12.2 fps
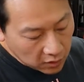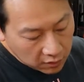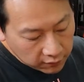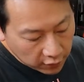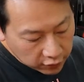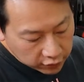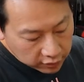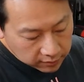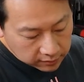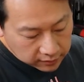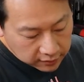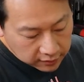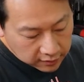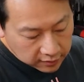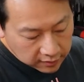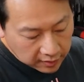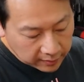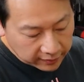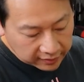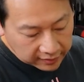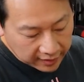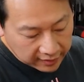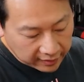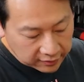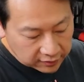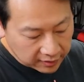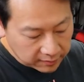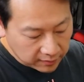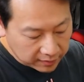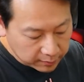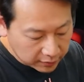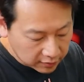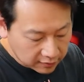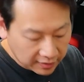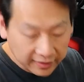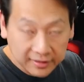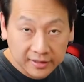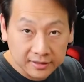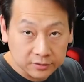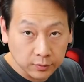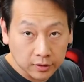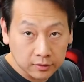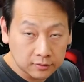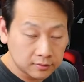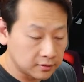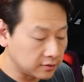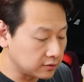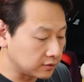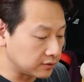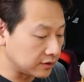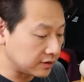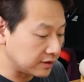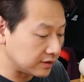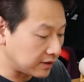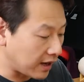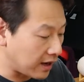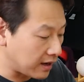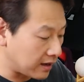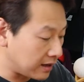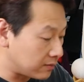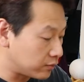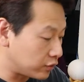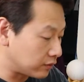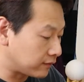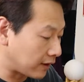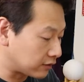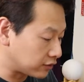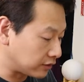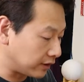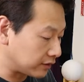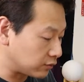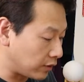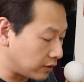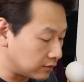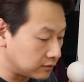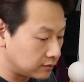volume, up and down, and you can middle click it as well. So this is a input function as well.